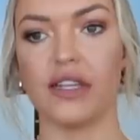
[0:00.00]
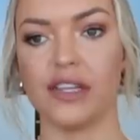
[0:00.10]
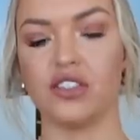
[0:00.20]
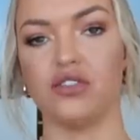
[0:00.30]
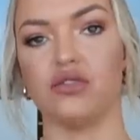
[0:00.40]

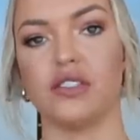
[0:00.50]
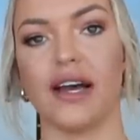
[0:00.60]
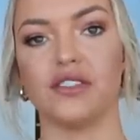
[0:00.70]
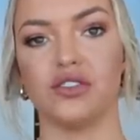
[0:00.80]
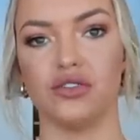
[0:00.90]
need to use
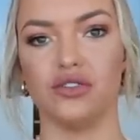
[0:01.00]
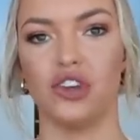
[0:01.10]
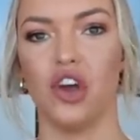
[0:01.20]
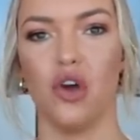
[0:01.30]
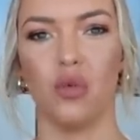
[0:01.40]
that
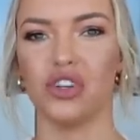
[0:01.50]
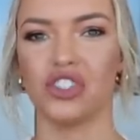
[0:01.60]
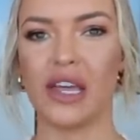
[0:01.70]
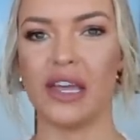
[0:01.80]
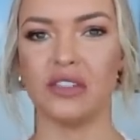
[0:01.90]
to
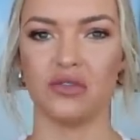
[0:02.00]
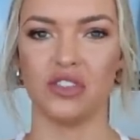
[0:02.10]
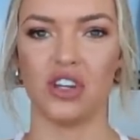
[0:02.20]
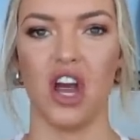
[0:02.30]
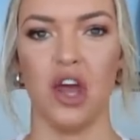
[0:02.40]
wash your hands all
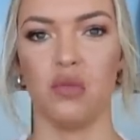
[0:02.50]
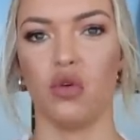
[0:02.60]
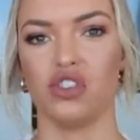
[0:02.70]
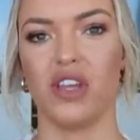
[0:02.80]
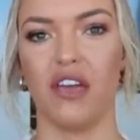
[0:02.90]
the time,
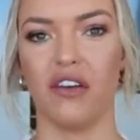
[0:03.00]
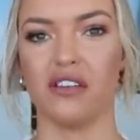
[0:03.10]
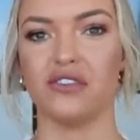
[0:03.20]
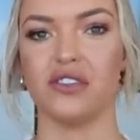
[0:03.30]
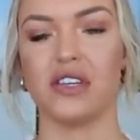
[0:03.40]
wash the area
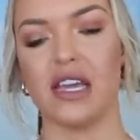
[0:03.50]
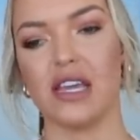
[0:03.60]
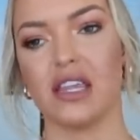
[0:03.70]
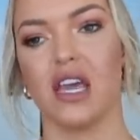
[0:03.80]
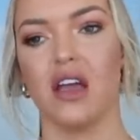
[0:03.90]

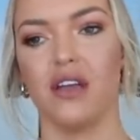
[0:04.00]
underneath.